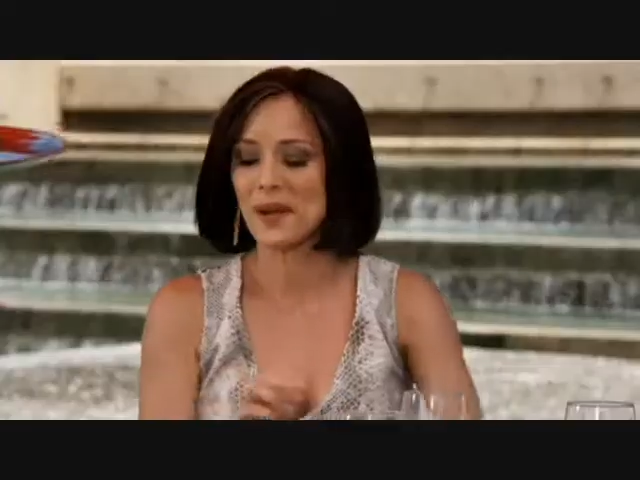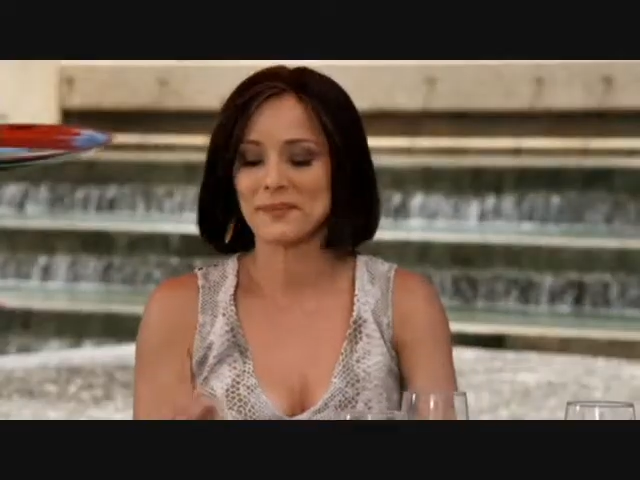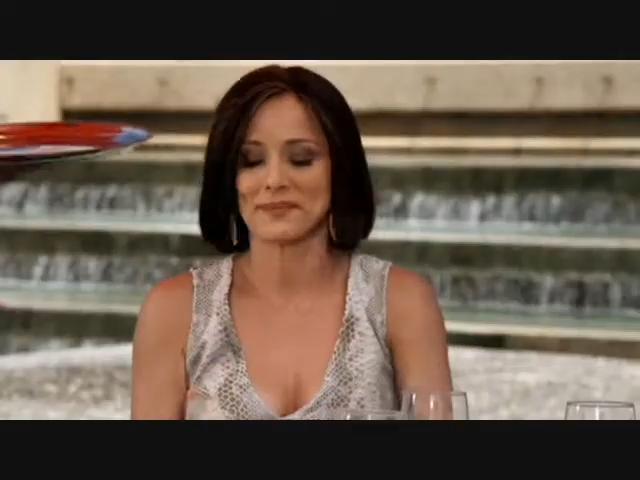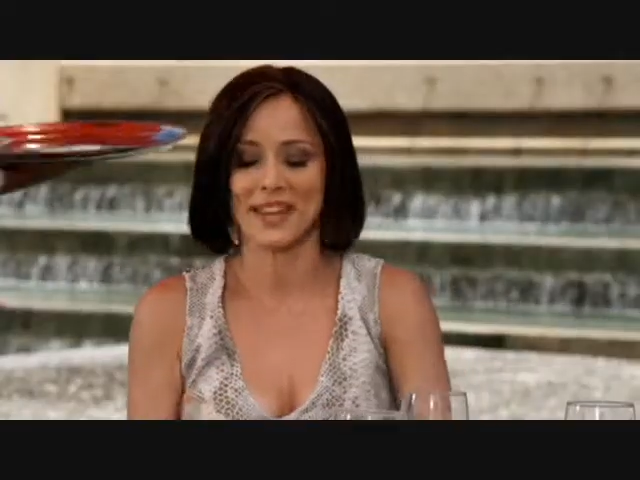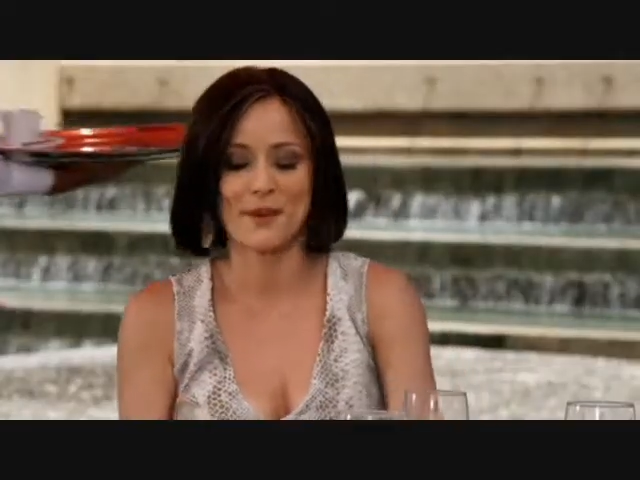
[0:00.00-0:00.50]

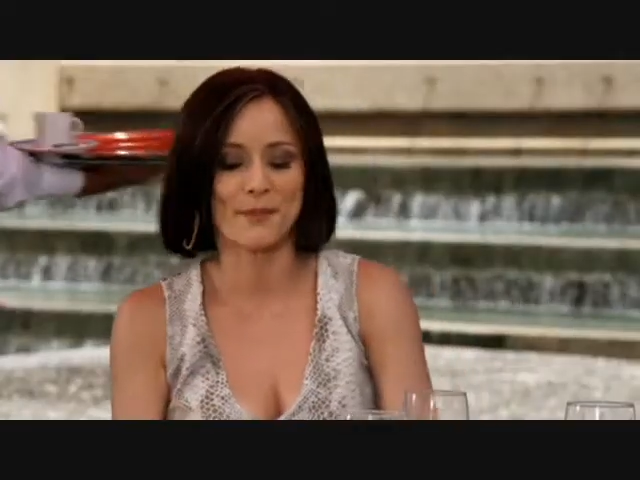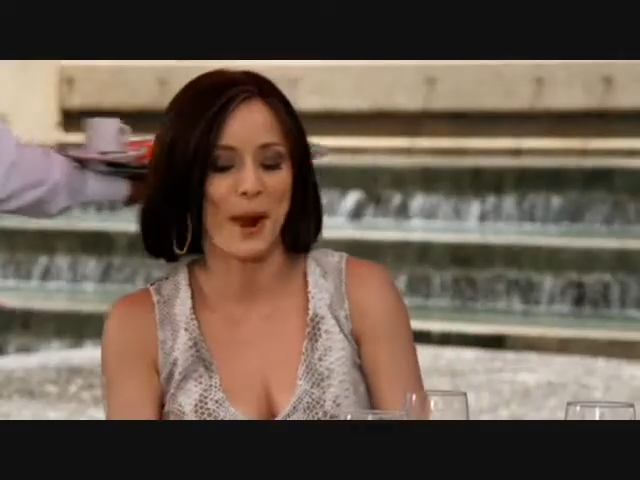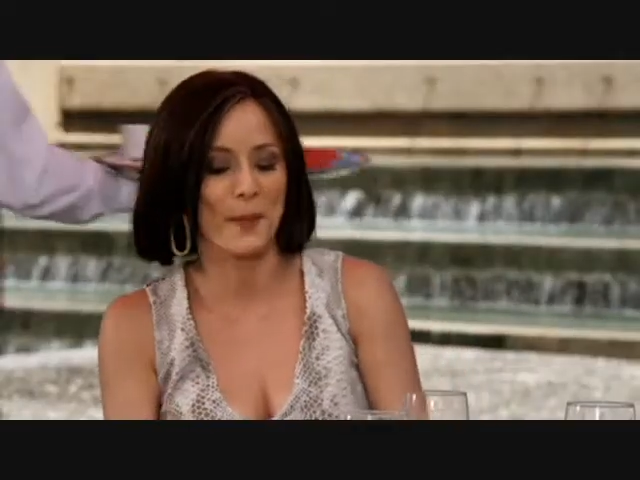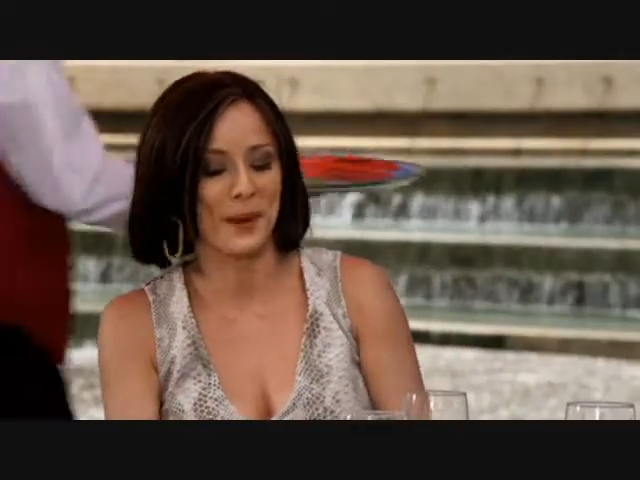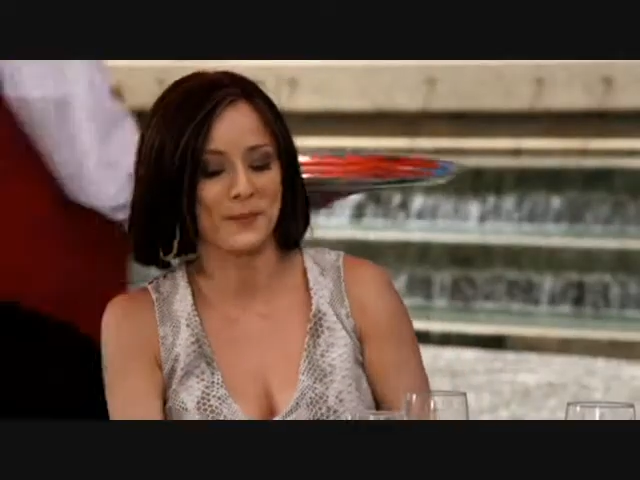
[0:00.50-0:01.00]
Anyway,
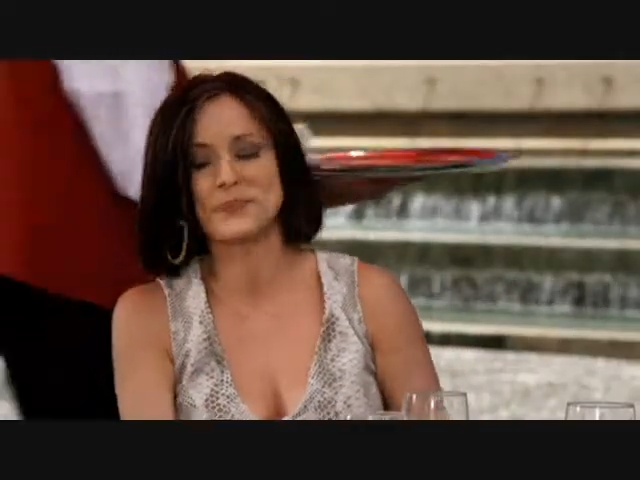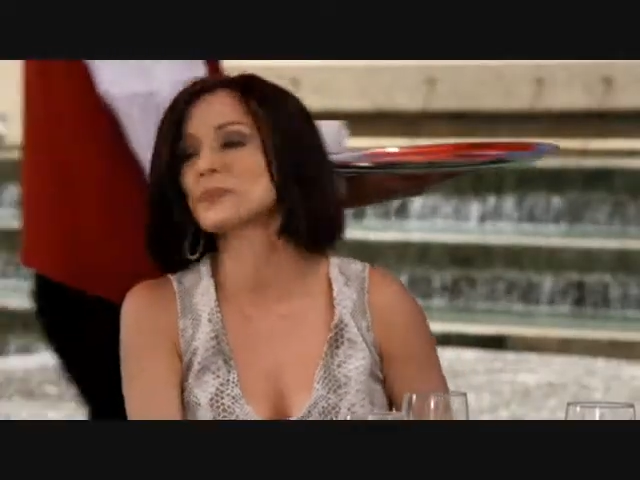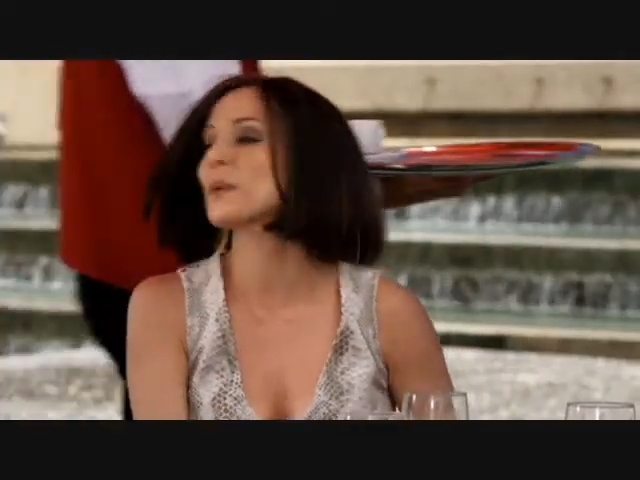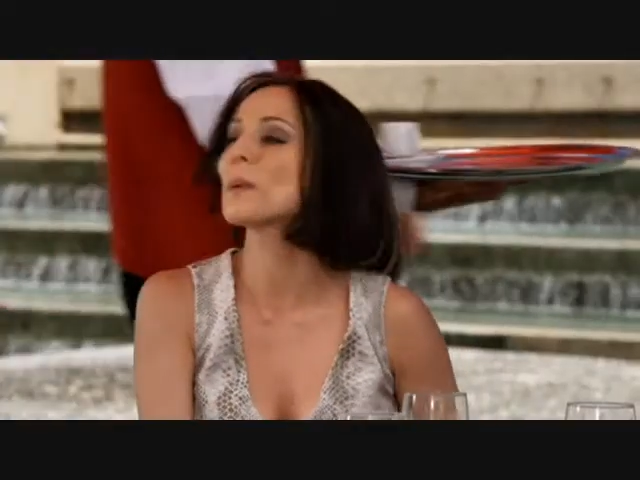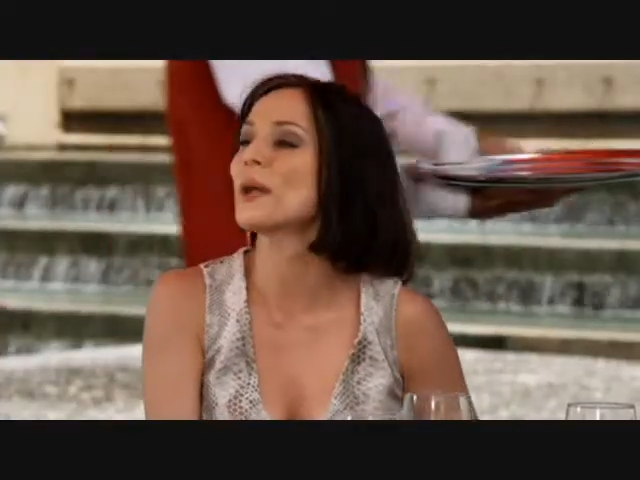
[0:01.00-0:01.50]
enough about me.
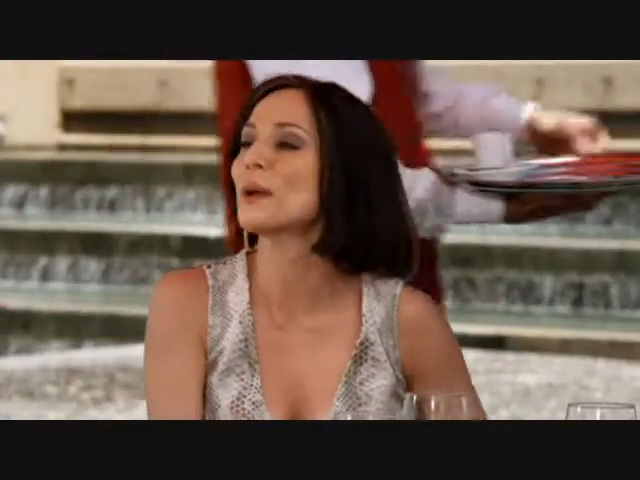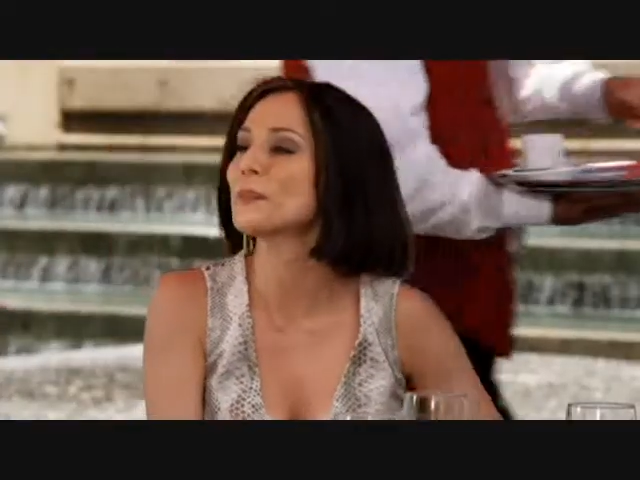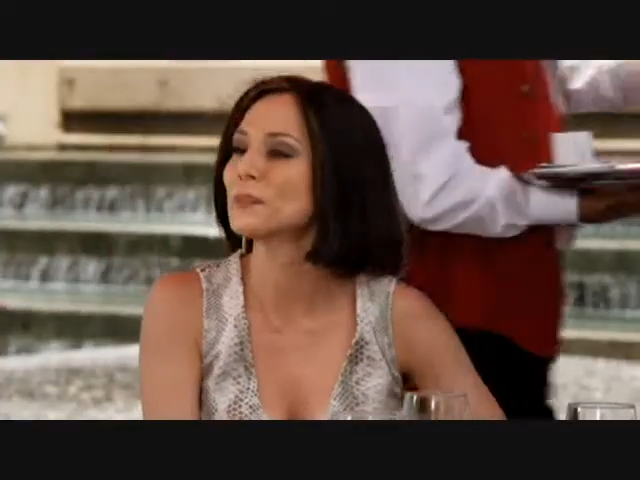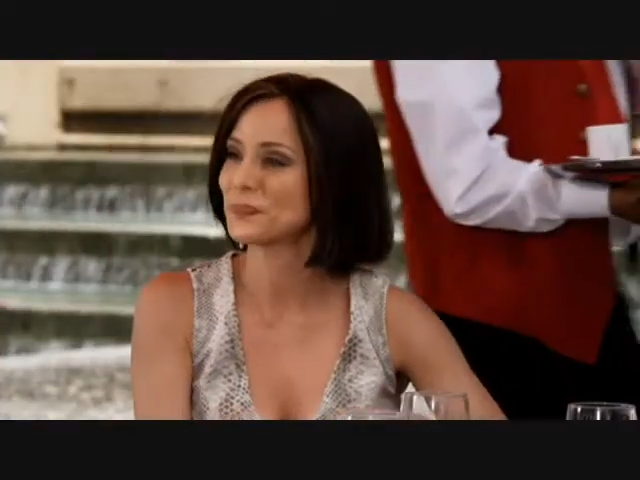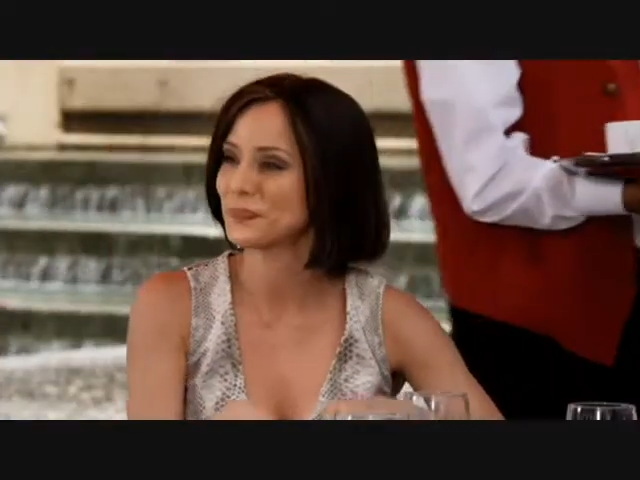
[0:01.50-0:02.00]
What about you?